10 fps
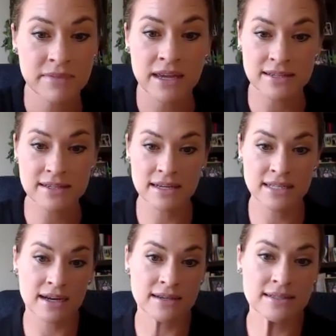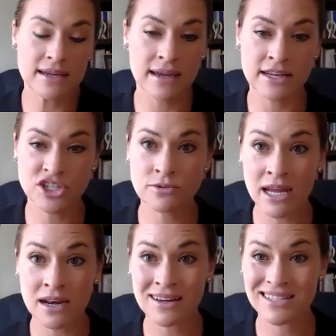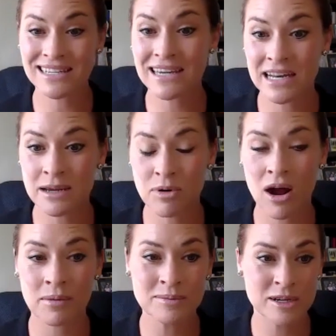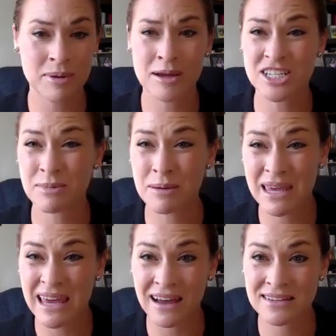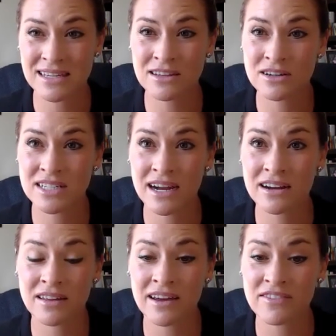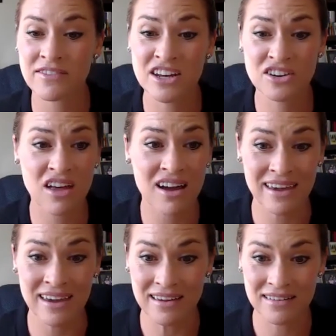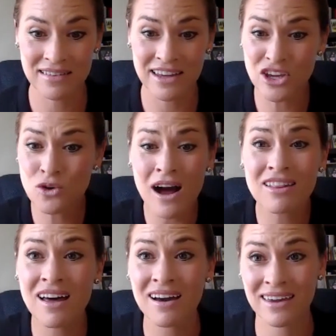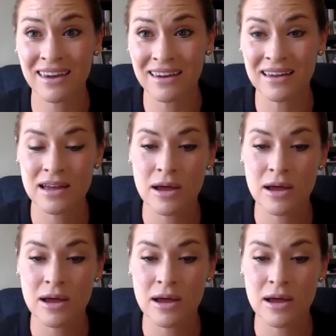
Yes, it does. And you may not see any problems. Your pet just might be gassy their entire life and you're lucky. Like you got lucky.